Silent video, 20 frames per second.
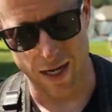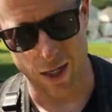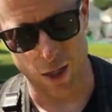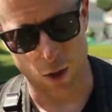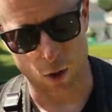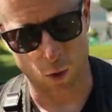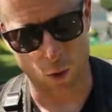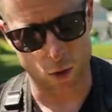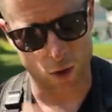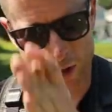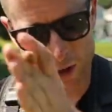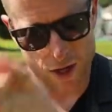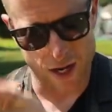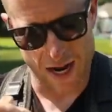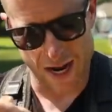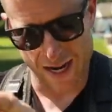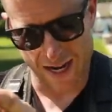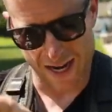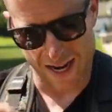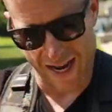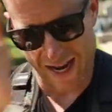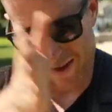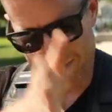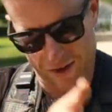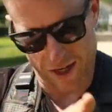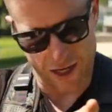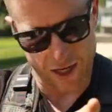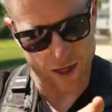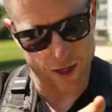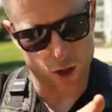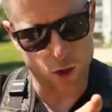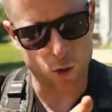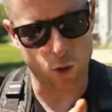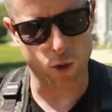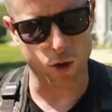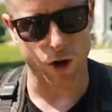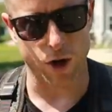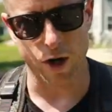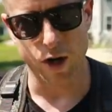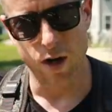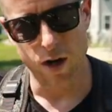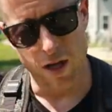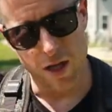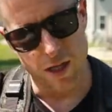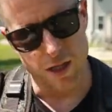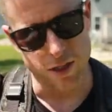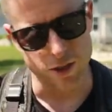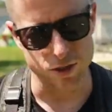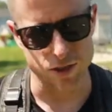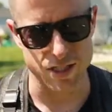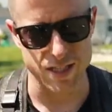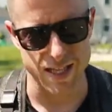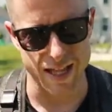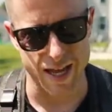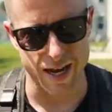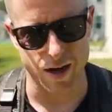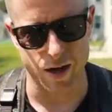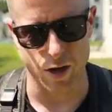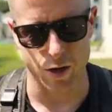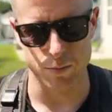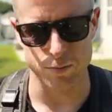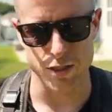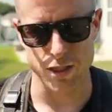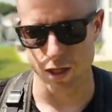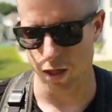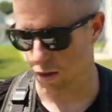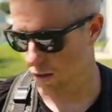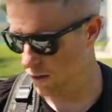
and a quarter, nine and a half, nine and a quarter, you'll see that hump. So